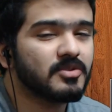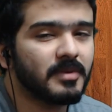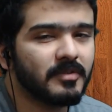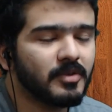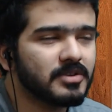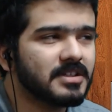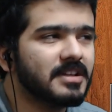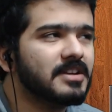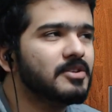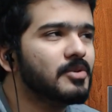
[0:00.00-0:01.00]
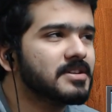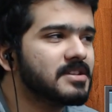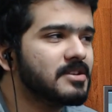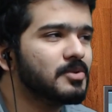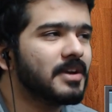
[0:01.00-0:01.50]
of my viewers are in US
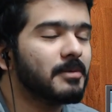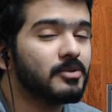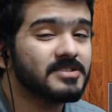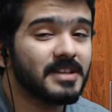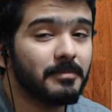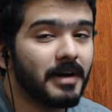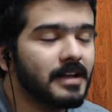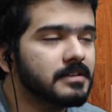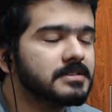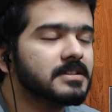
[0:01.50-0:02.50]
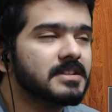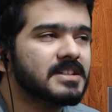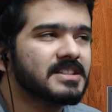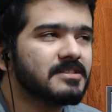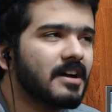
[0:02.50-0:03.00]
and UK, I'm gonna say miles.
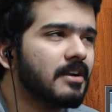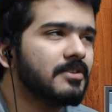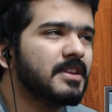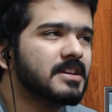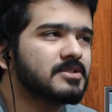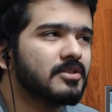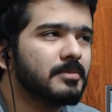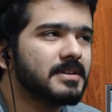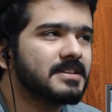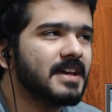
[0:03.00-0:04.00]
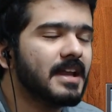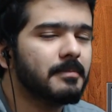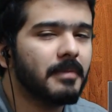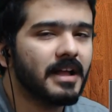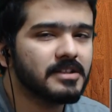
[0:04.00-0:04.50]
So I don't think it's gonna be 10
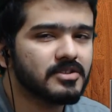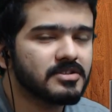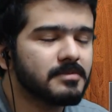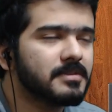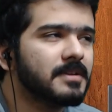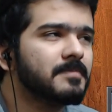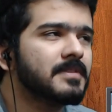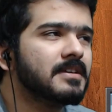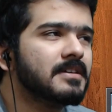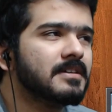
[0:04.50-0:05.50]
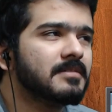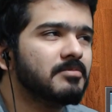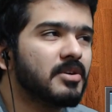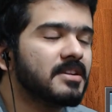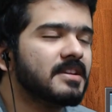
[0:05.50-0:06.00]
miles or something,
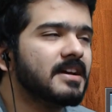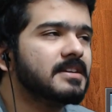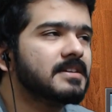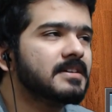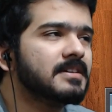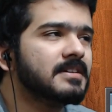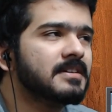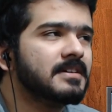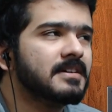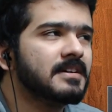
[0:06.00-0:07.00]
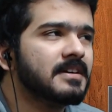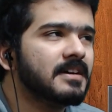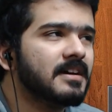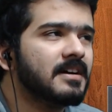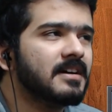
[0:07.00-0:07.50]
more than that.
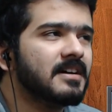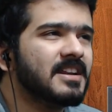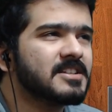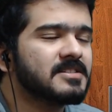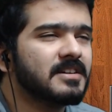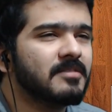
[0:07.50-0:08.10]
And as